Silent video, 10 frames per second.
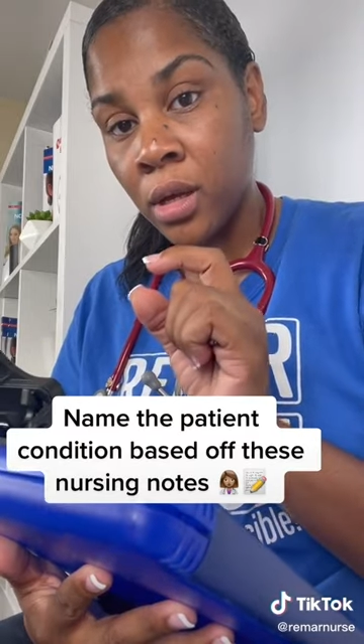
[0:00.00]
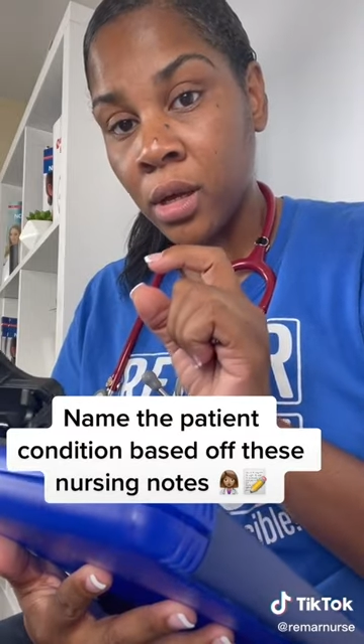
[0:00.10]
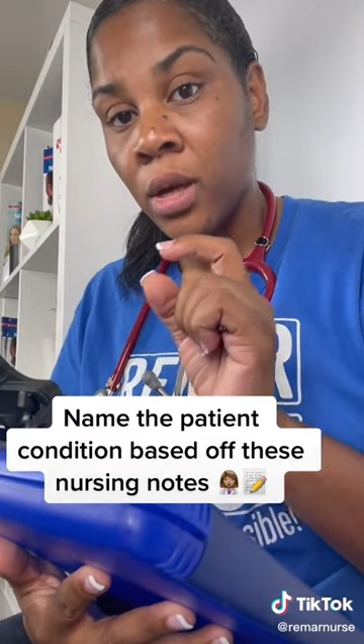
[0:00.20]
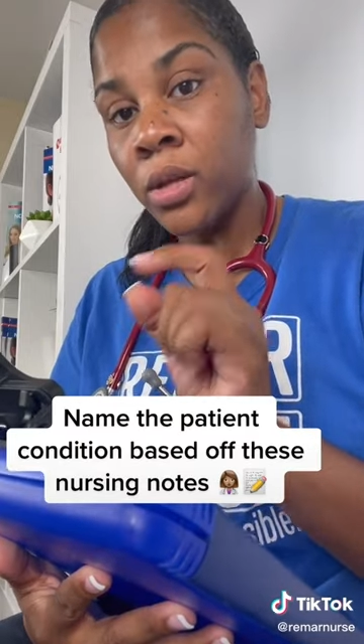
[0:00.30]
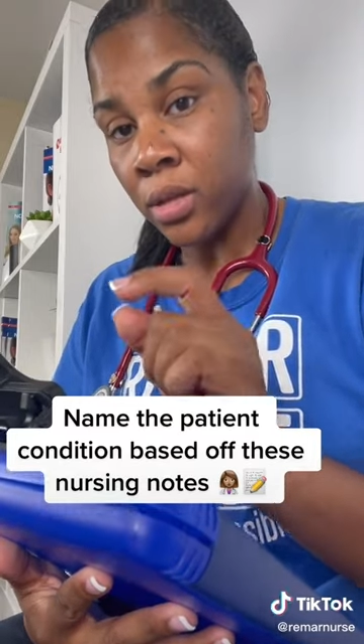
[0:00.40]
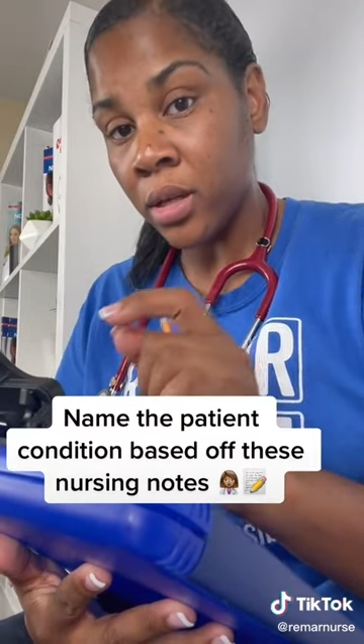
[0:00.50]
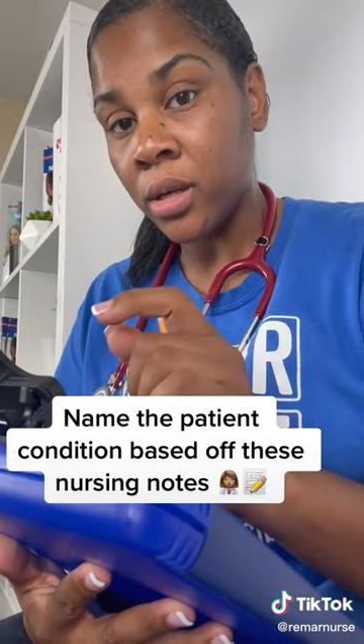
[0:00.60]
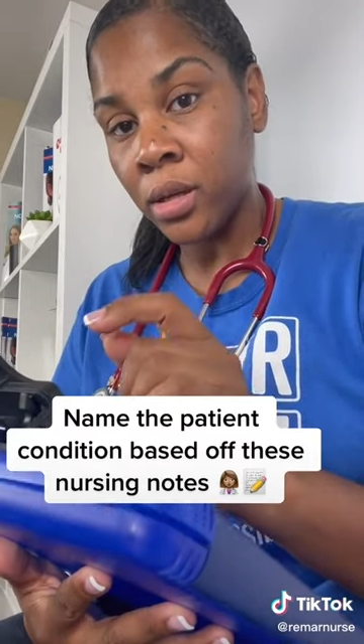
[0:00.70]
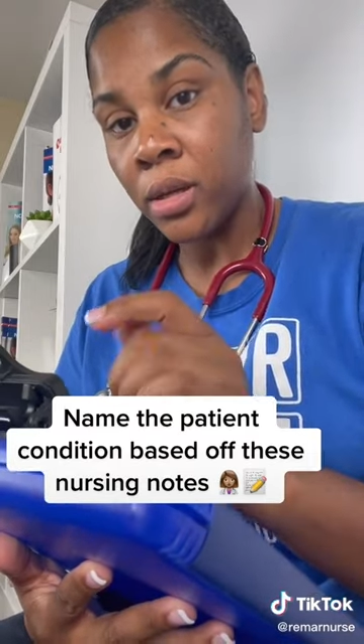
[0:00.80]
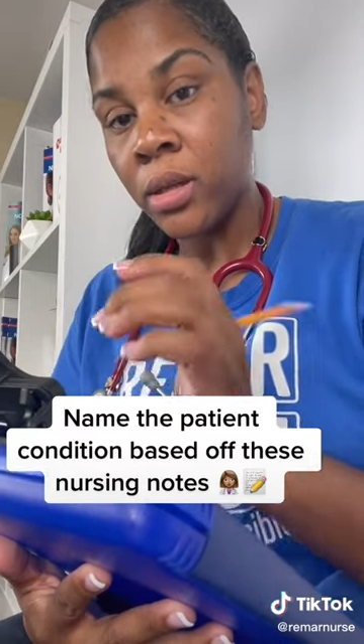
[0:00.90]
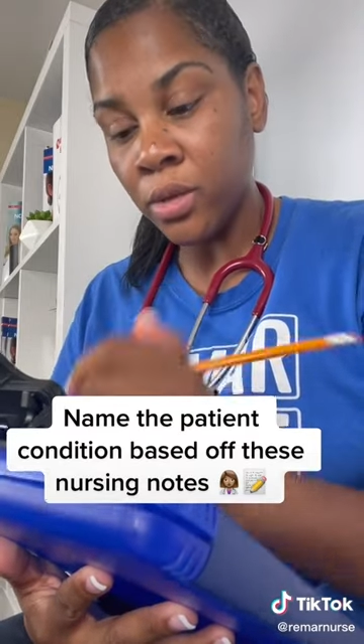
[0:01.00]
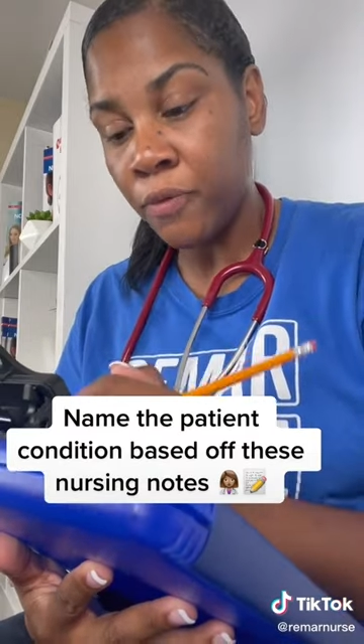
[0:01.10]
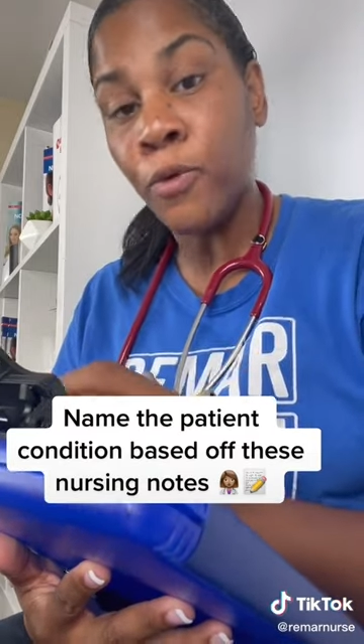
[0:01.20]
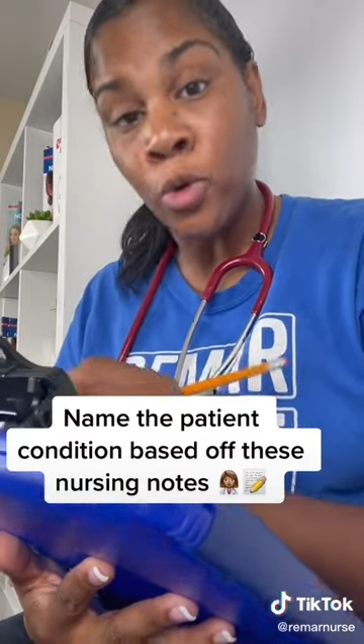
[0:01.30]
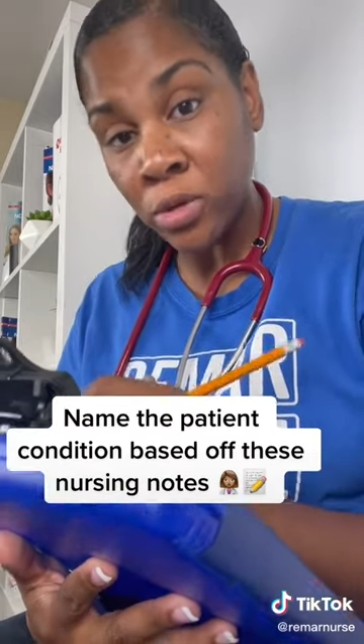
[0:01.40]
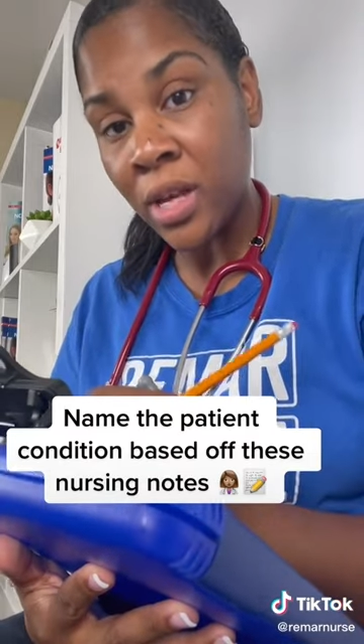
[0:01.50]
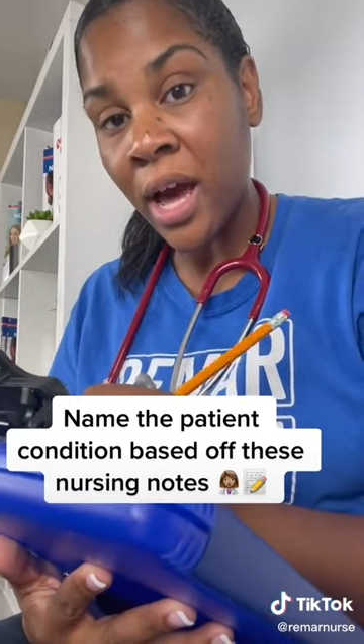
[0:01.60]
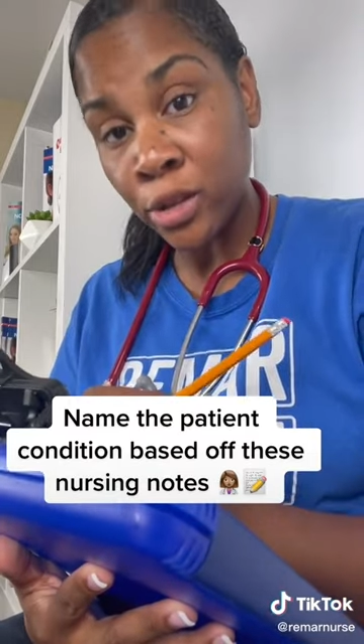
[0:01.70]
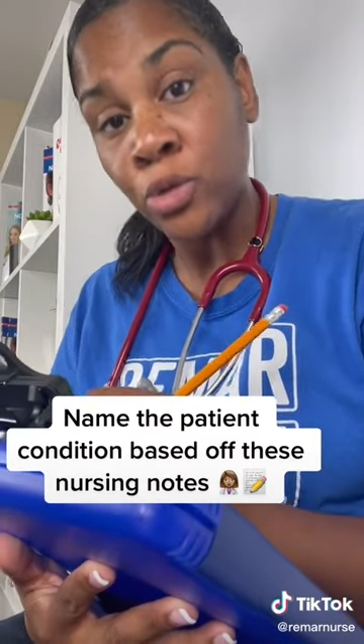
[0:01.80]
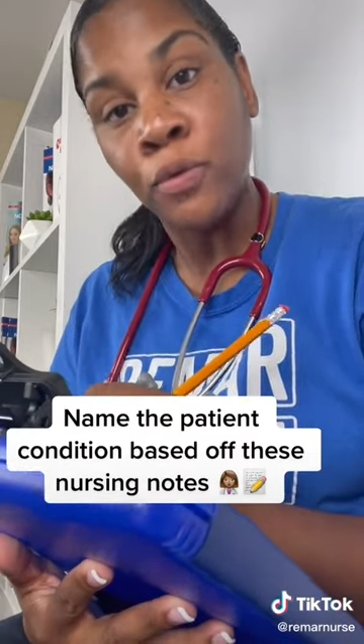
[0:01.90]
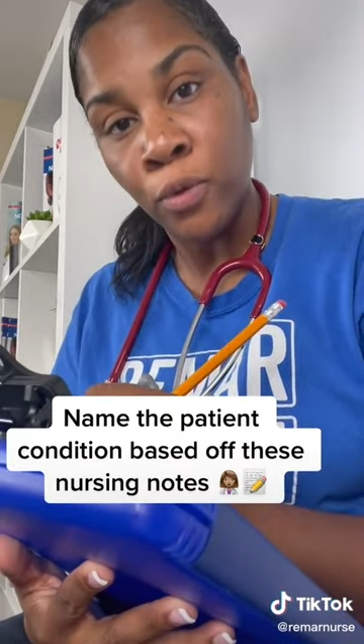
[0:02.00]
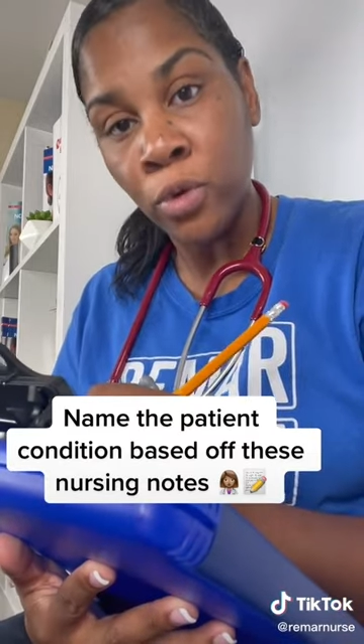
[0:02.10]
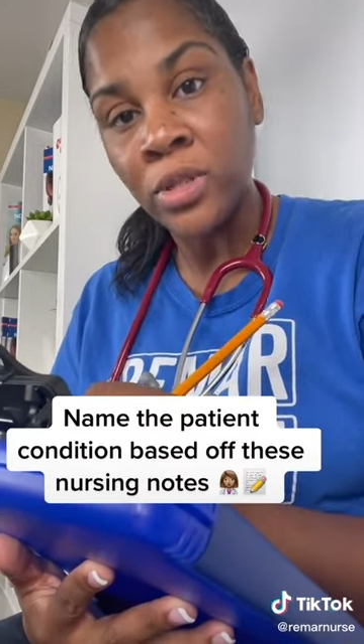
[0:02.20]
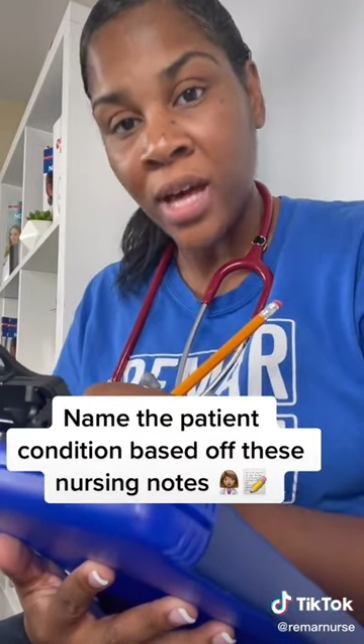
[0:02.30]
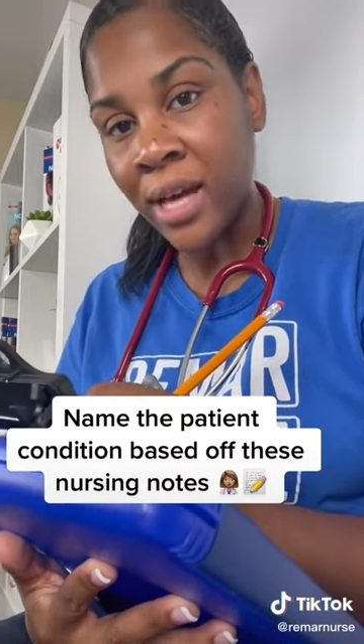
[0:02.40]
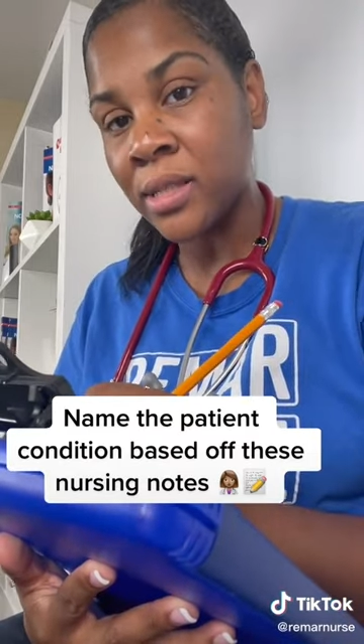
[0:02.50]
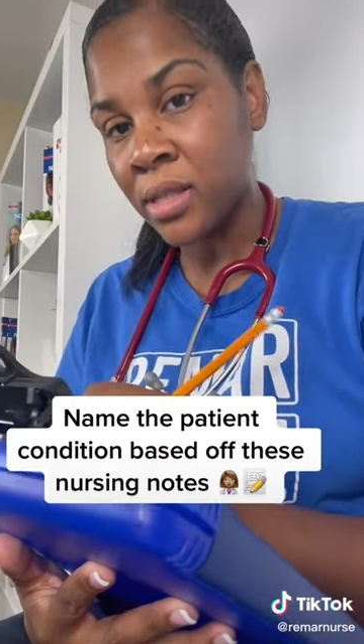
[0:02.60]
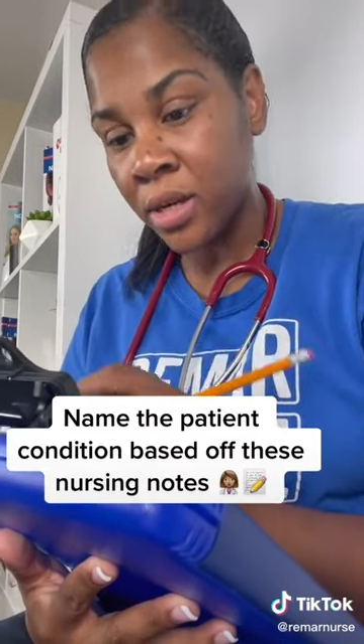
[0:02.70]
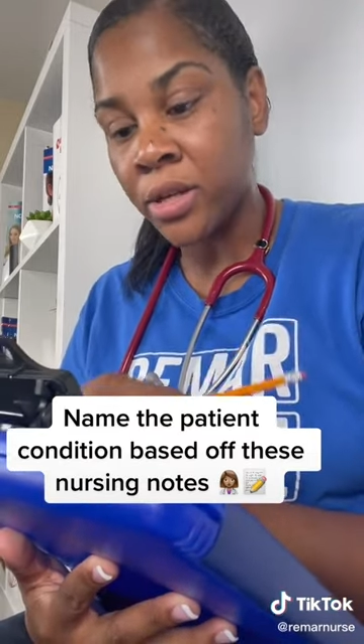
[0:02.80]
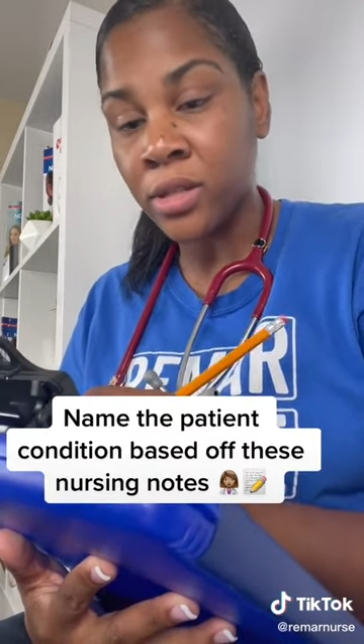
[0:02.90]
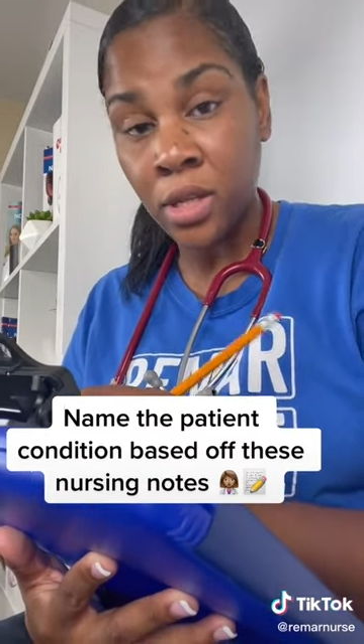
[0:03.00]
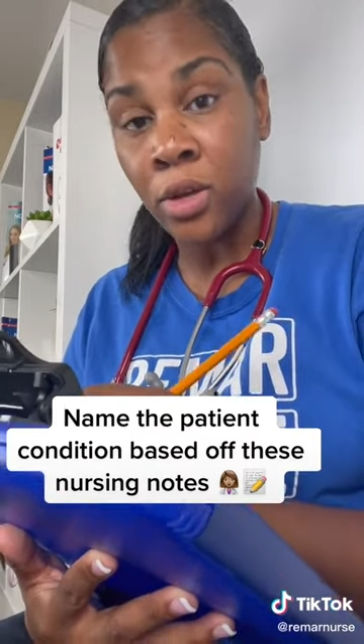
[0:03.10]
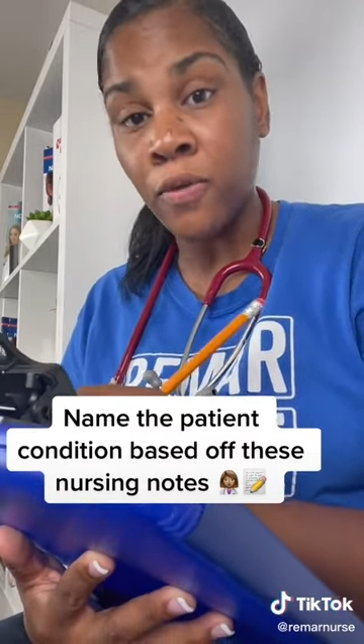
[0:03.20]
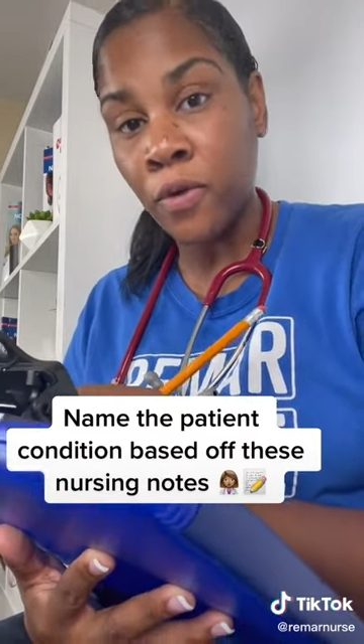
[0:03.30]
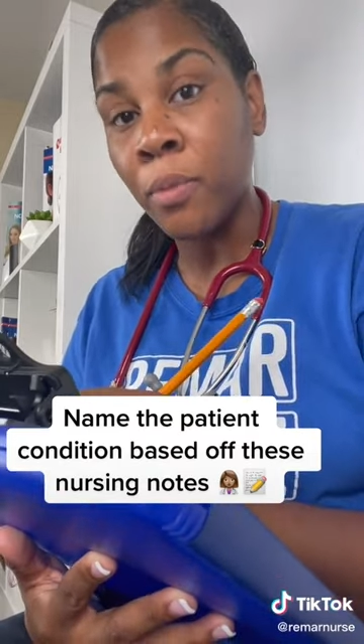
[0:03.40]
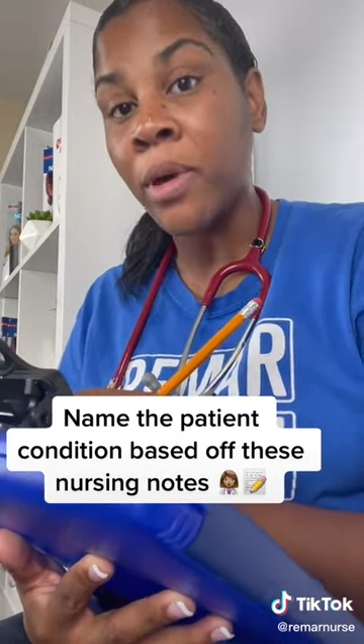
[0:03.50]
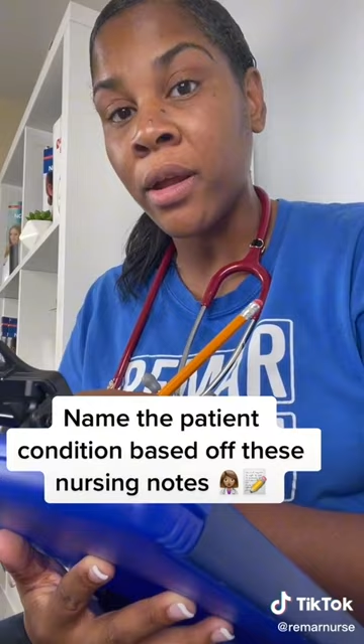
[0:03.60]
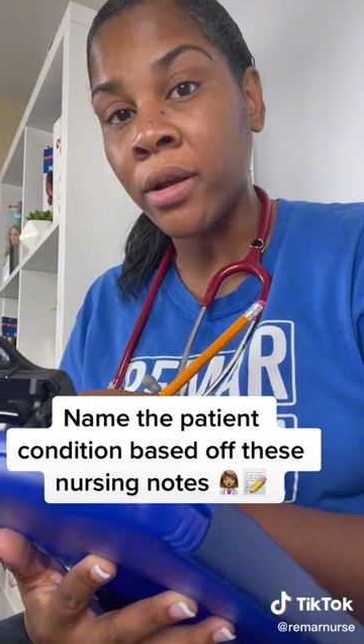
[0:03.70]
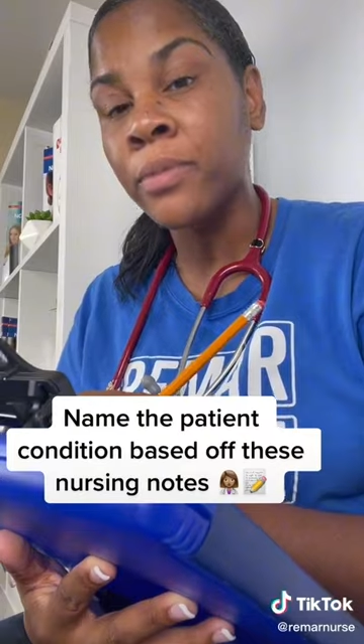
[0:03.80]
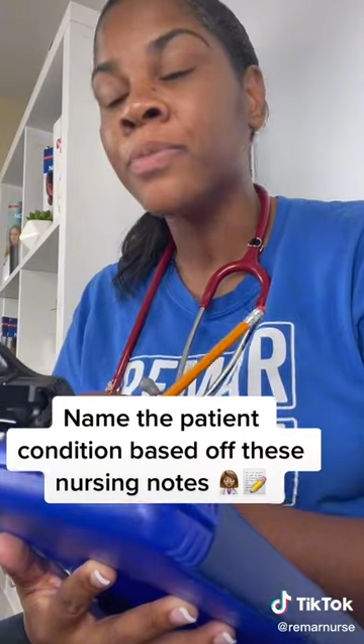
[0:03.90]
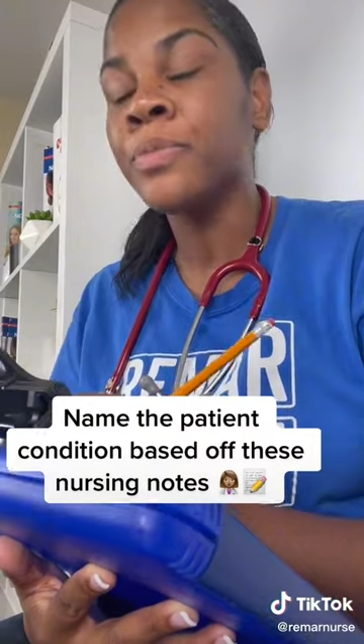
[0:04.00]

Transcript: Uh, the the full size, two full size Snickers, and then you feel better.